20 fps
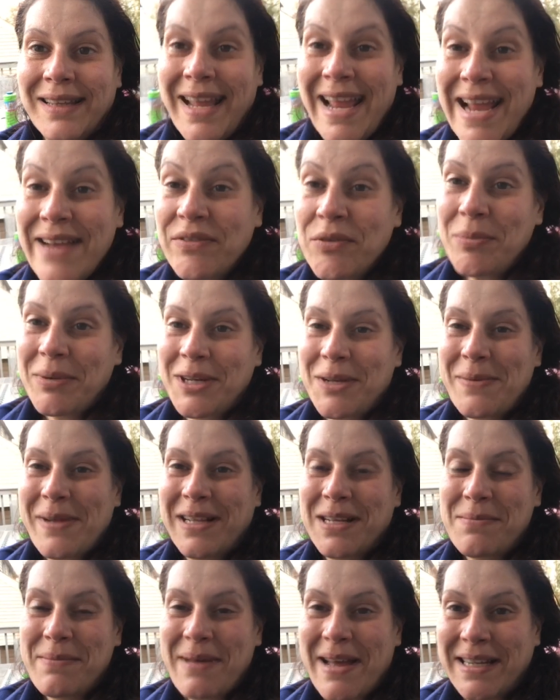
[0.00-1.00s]
Hey everybody,
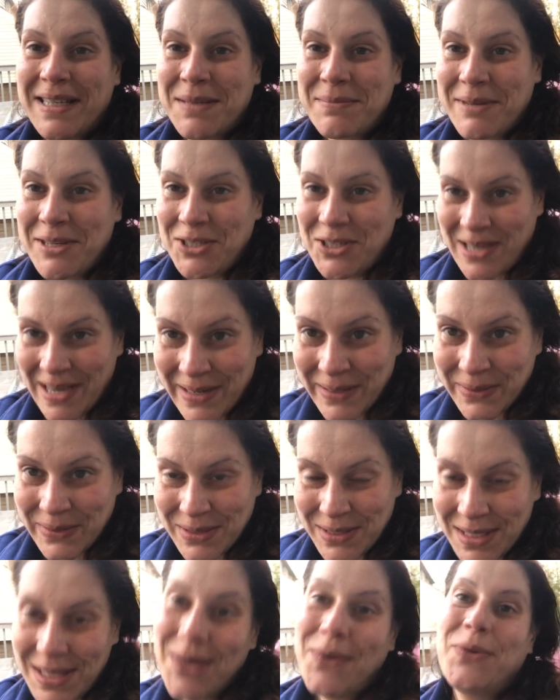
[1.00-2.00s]
welcome back to my channel.
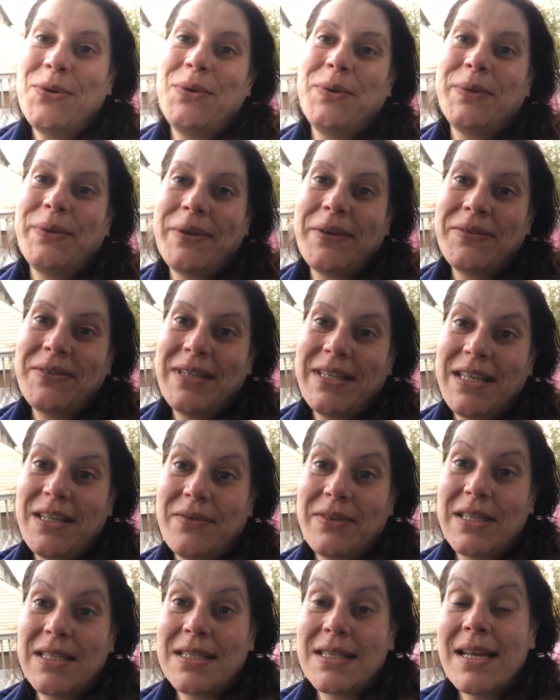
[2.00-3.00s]
It's The Only with Thrifty
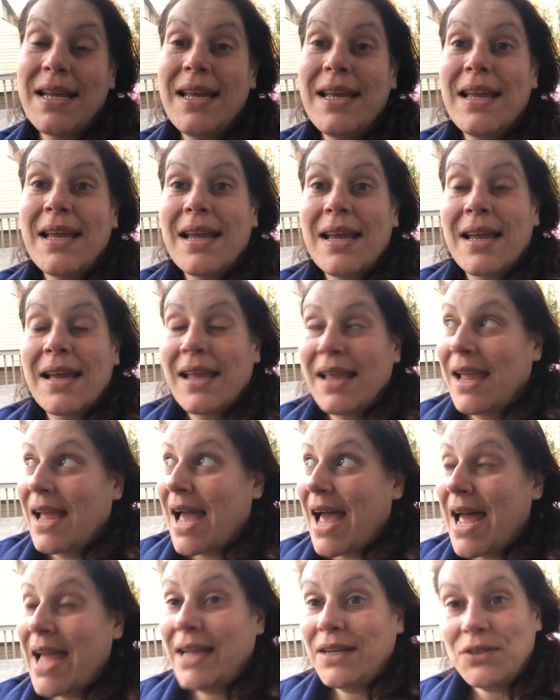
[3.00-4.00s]
Divas.
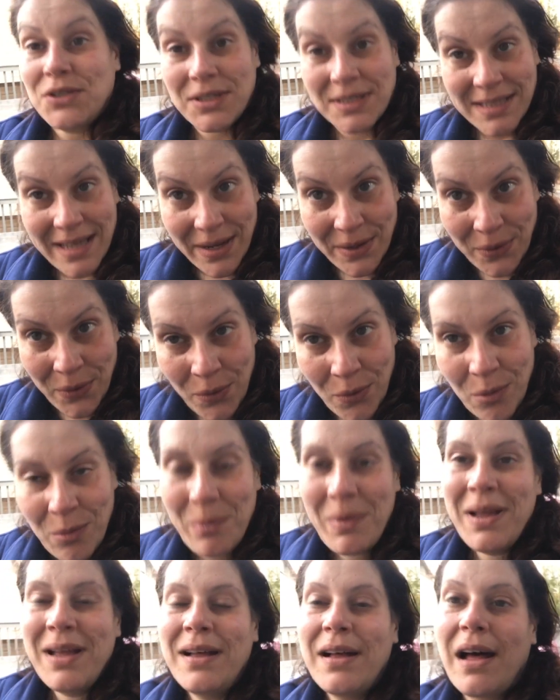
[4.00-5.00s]
I just got
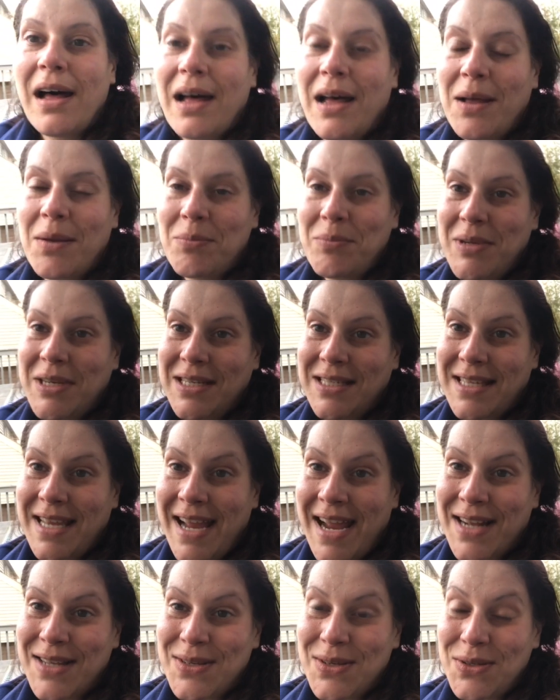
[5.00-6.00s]
home because I
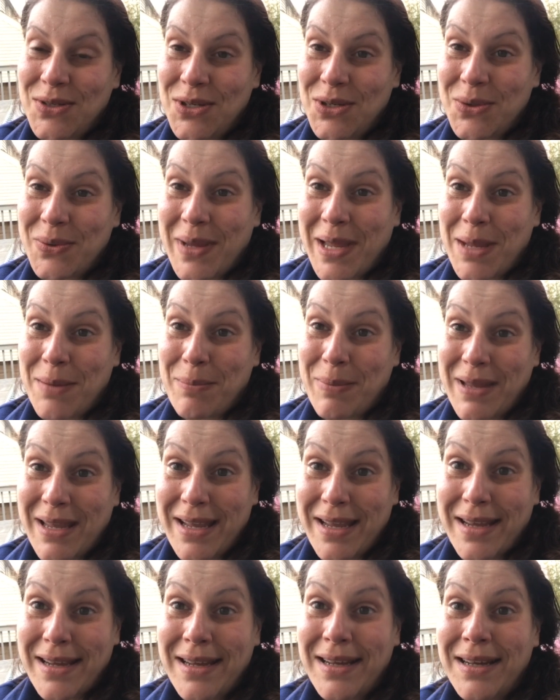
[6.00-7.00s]
had to do a
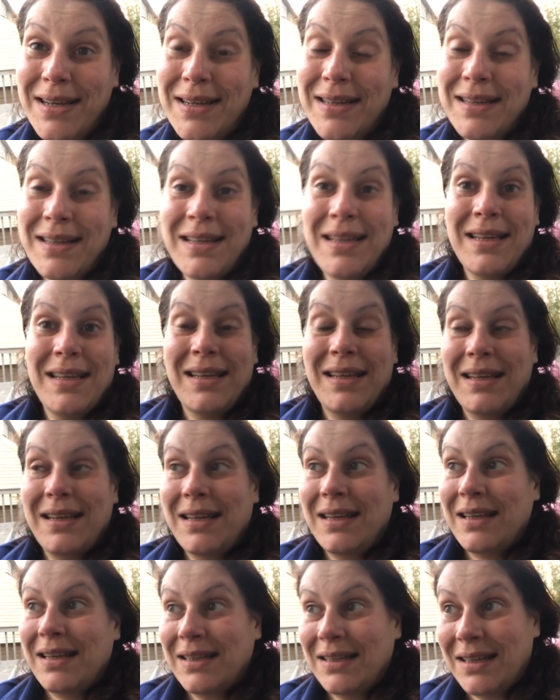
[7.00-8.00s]
big
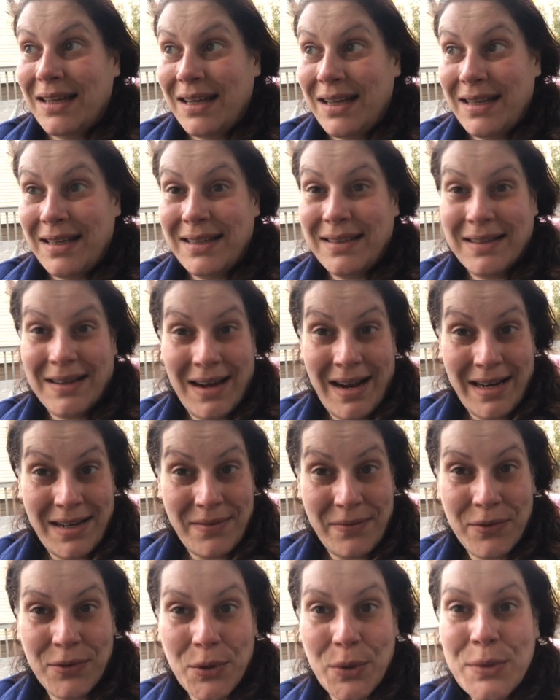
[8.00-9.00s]
kind
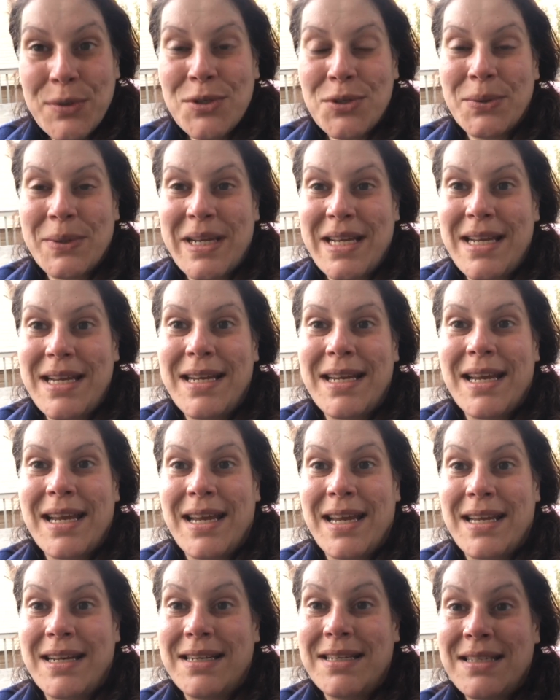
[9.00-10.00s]
of grocery
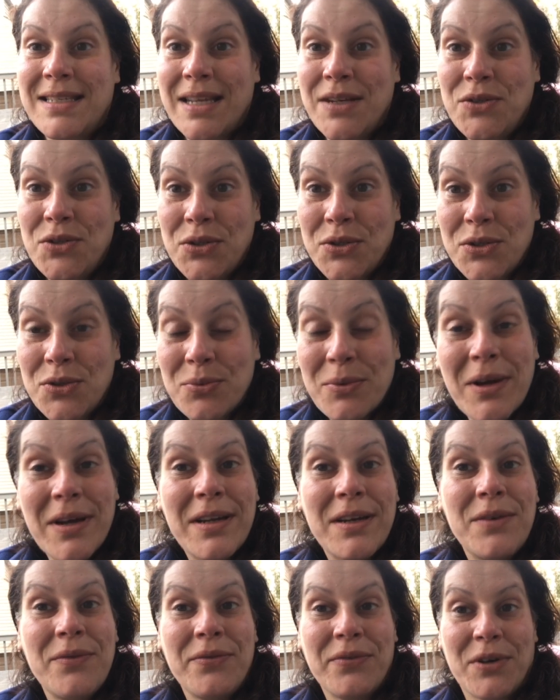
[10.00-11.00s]
and essentials
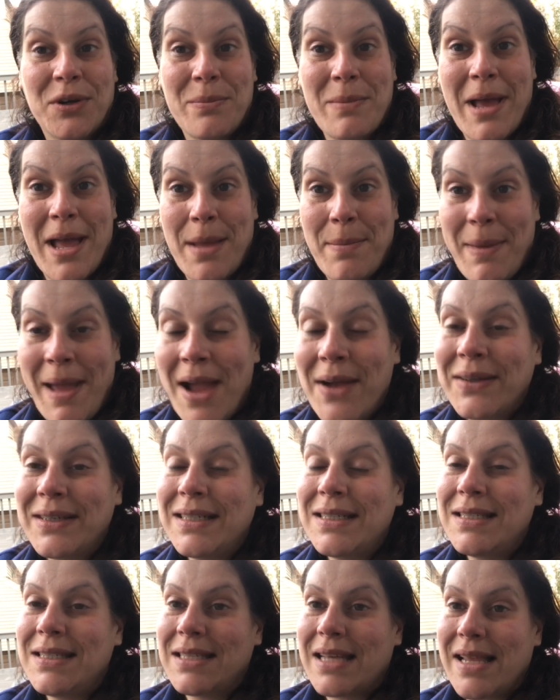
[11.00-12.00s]
run for my
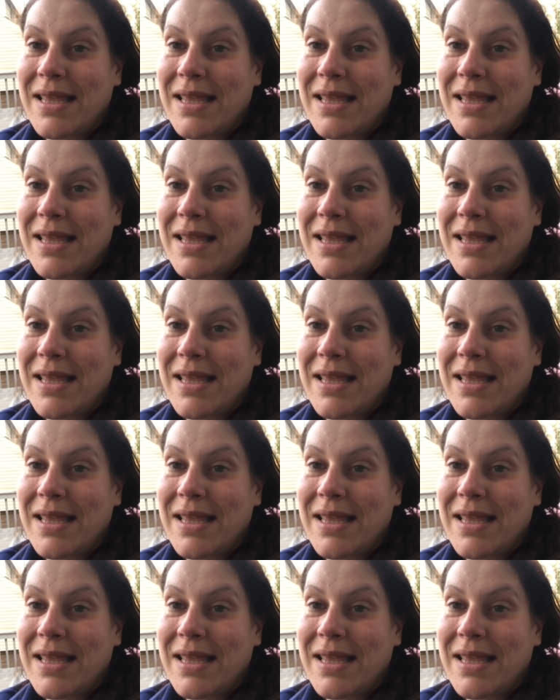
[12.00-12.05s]
parents